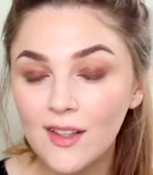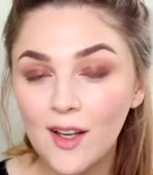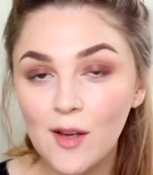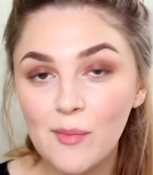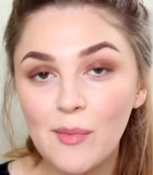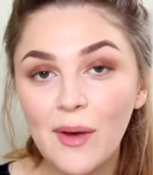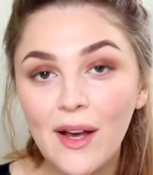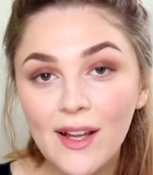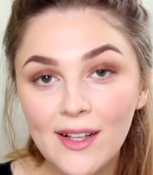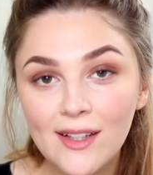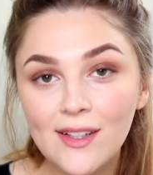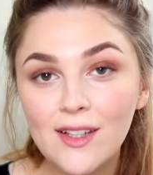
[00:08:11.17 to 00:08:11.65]

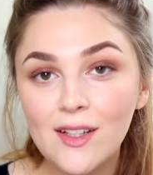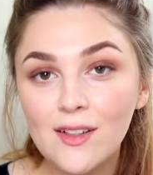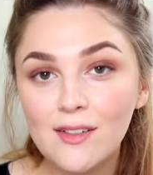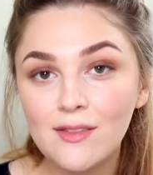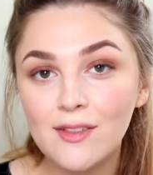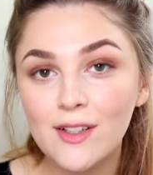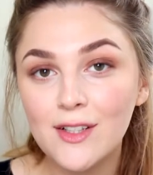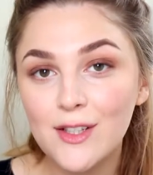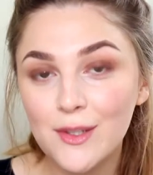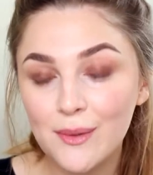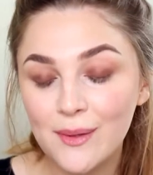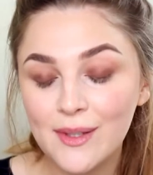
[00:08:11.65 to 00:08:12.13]
Now I'm bad
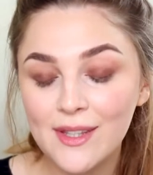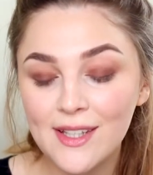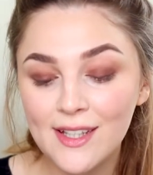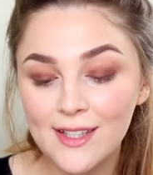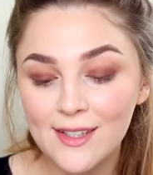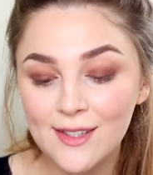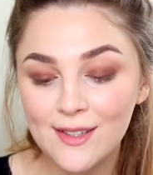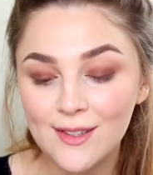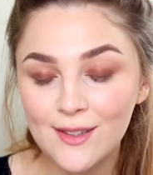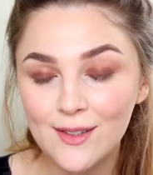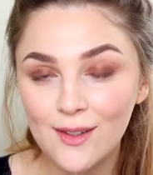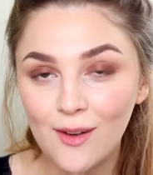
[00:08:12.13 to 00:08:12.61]
enough at doing
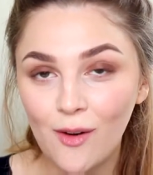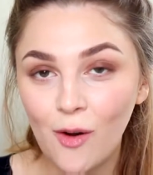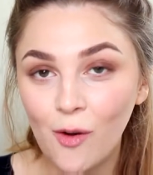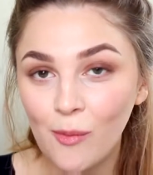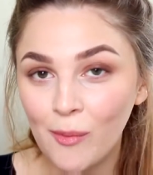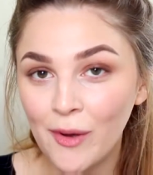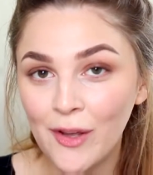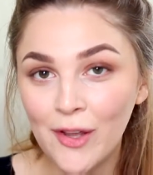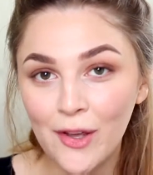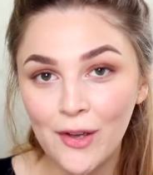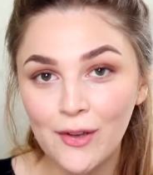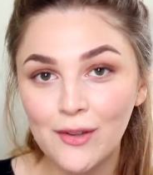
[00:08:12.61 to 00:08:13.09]
this
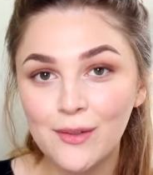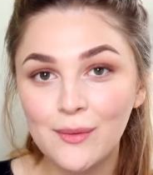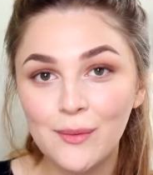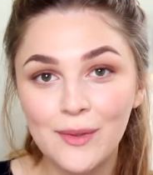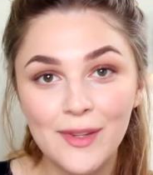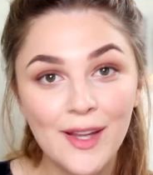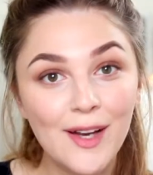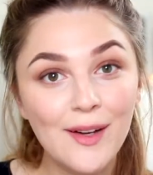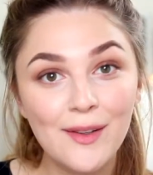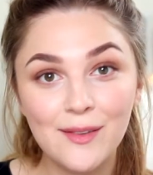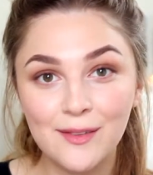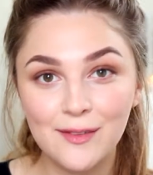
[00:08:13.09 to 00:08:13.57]
on my
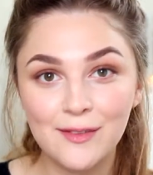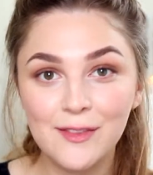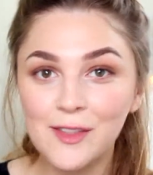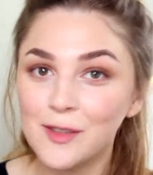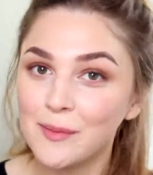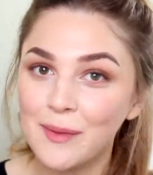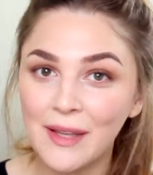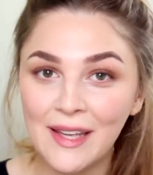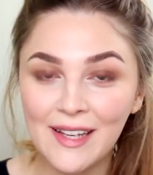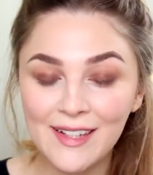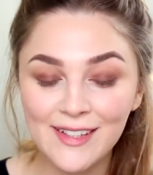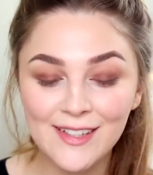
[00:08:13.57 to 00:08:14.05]
own without
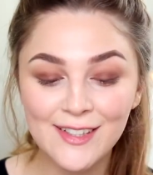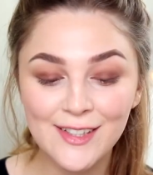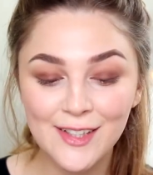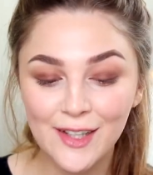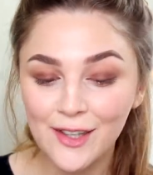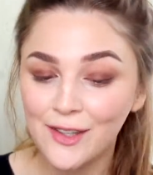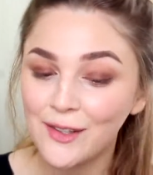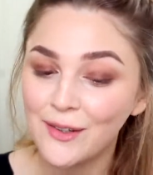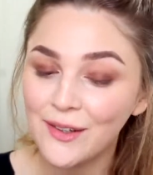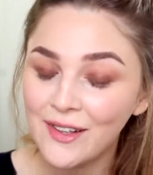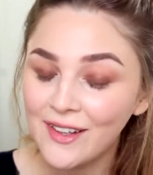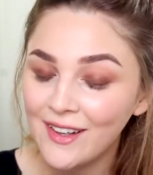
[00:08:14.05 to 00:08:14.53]
filming,
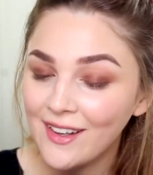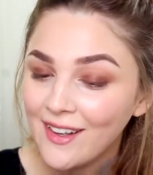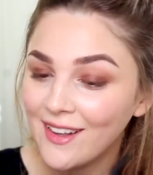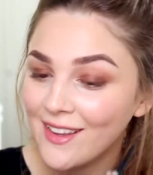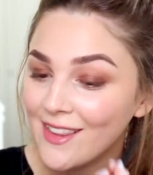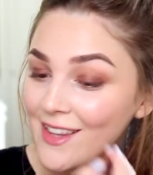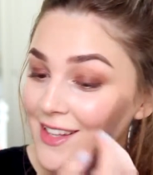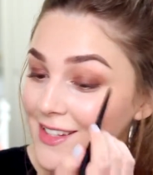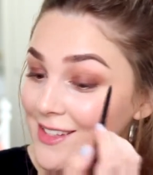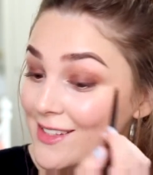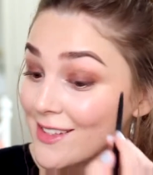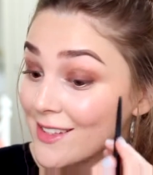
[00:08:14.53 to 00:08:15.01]
so
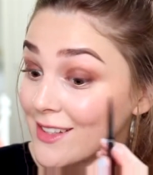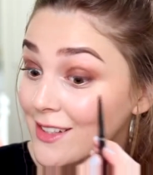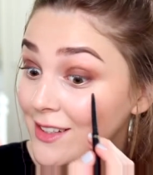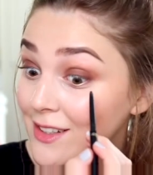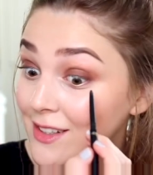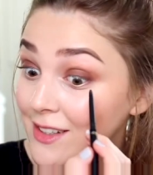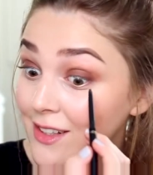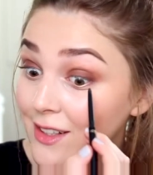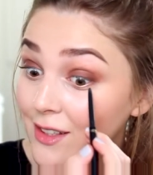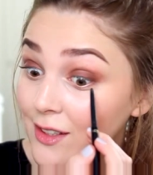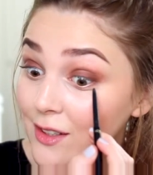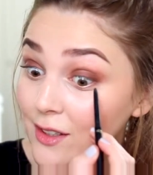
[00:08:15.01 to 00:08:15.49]
this
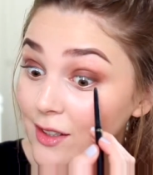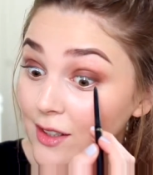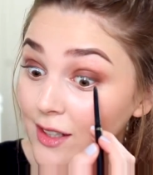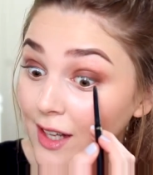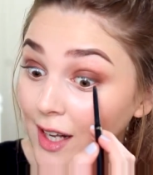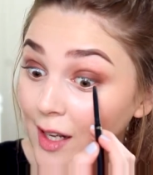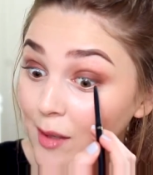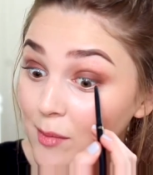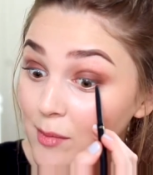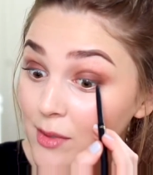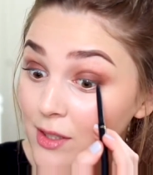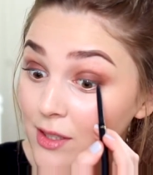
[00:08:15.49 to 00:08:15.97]
could
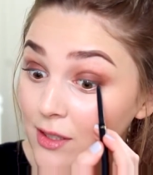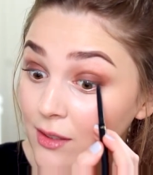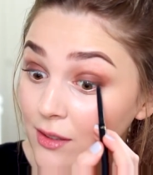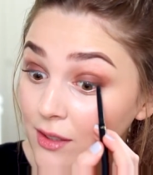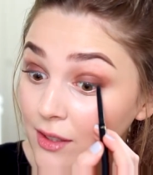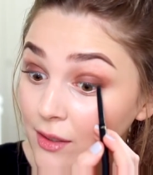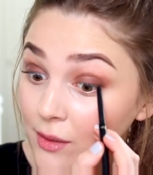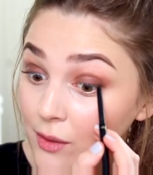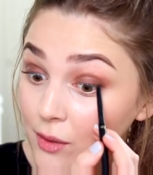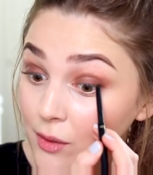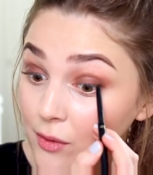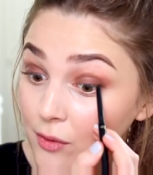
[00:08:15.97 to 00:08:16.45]
look
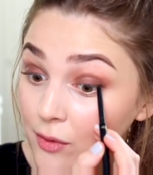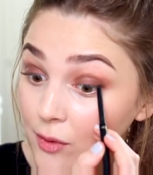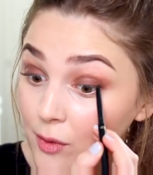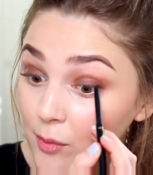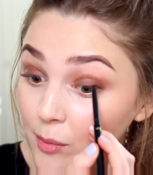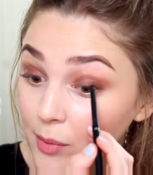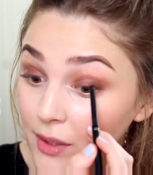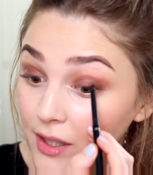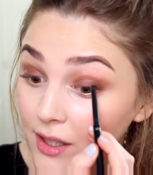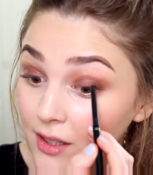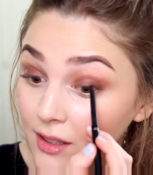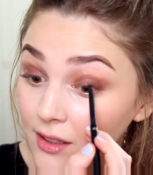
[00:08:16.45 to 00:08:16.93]
absolutely
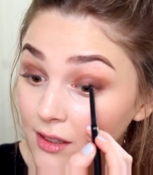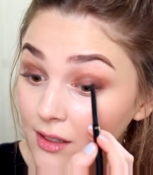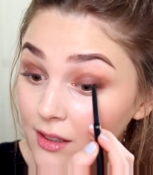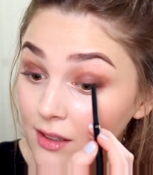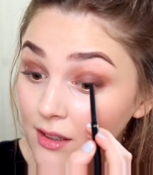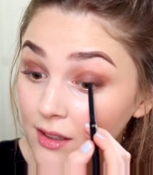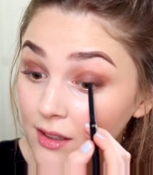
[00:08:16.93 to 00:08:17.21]
awful, but